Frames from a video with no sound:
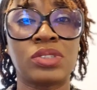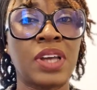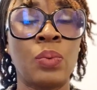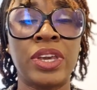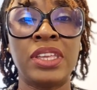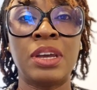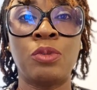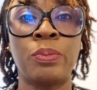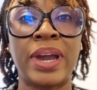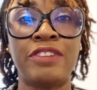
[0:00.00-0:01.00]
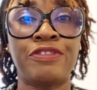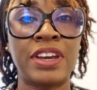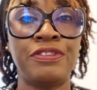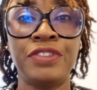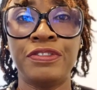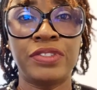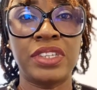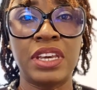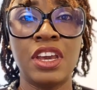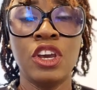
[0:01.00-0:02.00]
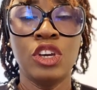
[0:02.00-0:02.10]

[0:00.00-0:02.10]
or start waking them up by 5:50.